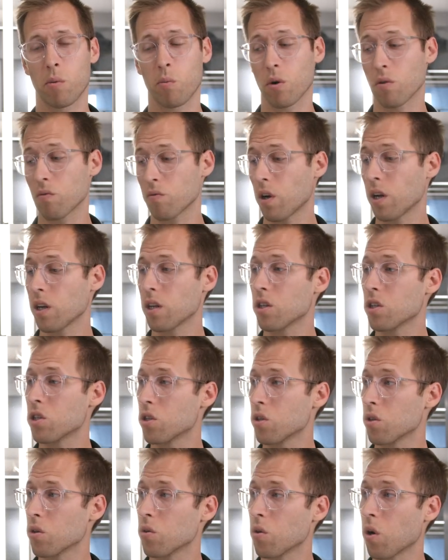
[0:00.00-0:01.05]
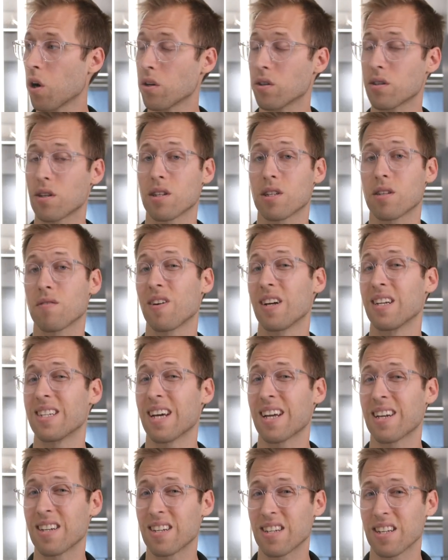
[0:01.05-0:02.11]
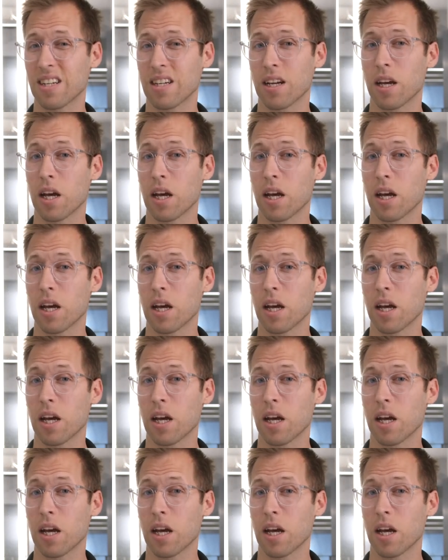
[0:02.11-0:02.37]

We're running to our sense of identity